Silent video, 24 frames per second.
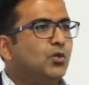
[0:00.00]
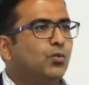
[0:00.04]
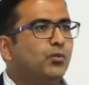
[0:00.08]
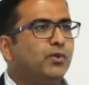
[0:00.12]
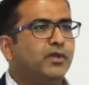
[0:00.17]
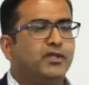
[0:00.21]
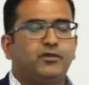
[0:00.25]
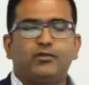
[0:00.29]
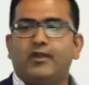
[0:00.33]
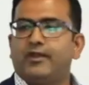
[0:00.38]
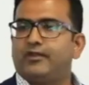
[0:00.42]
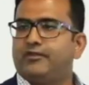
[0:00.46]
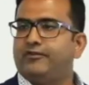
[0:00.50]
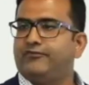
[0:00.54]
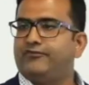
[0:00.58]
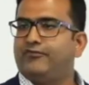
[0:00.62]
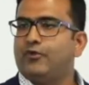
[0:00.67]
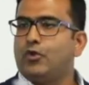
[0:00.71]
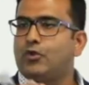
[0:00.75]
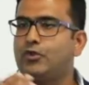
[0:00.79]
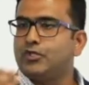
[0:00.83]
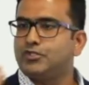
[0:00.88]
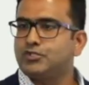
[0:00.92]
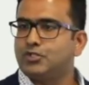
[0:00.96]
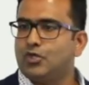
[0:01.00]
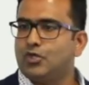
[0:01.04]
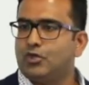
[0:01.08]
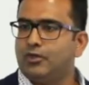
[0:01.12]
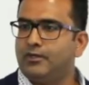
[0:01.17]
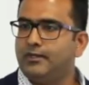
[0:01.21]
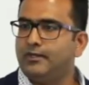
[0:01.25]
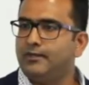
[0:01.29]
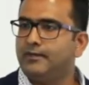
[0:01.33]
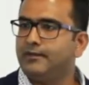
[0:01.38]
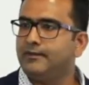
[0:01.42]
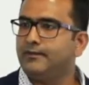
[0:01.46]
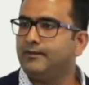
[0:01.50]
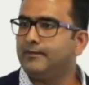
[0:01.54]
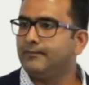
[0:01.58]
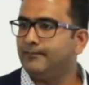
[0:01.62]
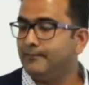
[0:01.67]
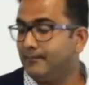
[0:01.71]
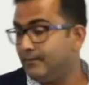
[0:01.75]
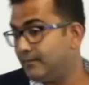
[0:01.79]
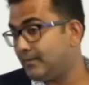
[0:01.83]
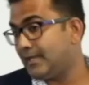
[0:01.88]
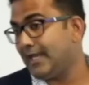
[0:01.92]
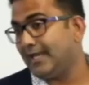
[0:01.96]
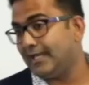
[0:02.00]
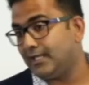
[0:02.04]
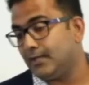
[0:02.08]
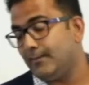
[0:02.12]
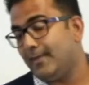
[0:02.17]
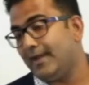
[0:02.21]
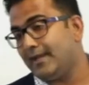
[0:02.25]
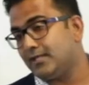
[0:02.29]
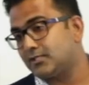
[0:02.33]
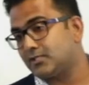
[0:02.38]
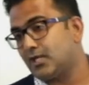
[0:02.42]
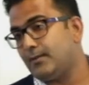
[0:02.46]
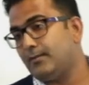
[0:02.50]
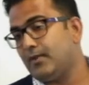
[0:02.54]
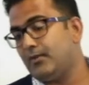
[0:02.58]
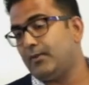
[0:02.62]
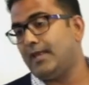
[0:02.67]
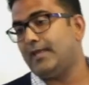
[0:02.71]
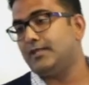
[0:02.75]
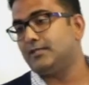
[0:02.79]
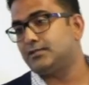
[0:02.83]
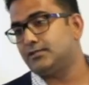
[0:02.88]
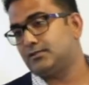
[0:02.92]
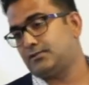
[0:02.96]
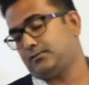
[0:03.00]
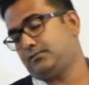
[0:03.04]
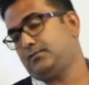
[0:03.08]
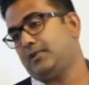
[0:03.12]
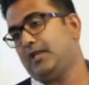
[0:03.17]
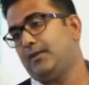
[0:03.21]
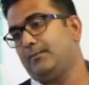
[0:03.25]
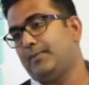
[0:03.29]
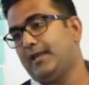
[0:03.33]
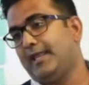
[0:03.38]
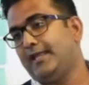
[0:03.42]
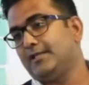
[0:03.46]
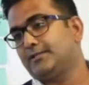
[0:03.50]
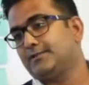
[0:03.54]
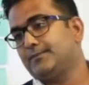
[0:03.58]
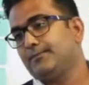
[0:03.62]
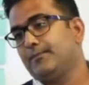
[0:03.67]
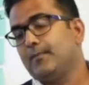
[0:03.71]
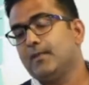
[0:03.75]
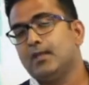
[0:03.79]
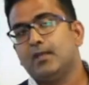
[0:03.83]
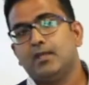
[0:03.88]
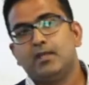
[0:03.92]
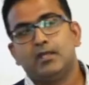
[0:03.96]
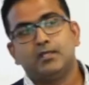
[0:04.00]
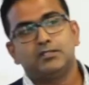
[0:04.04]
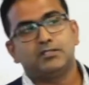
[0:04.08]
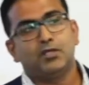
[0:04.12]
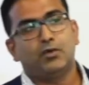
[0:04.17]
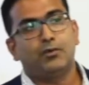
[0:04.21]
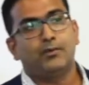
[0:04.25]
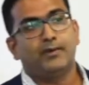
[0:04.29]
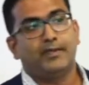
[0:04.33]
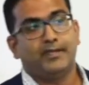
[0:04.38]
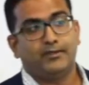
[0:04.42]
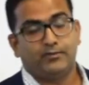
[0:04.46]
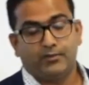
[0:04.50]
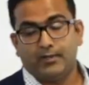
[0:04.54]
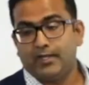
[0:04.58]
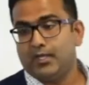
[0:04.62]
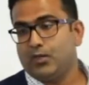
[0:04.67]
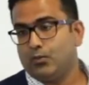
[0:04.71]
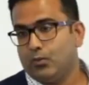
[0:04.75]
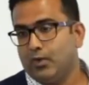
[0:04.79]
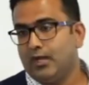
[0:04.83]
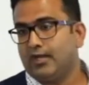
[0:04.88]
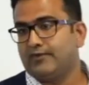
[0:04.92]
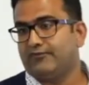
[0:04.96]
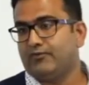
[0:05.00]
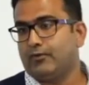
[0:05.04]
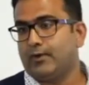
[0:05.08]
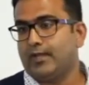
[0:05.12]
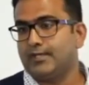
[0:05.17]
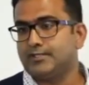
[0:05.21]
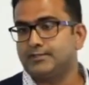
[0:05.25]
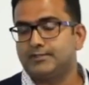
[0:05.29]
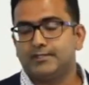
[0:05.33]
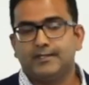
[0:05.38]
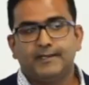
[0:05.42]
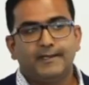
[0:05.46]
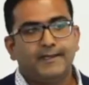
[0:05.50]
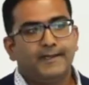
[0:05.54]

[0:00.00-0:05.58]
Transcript: We tried to focus on getting the Meta Scrum events in place. So it really worked for us.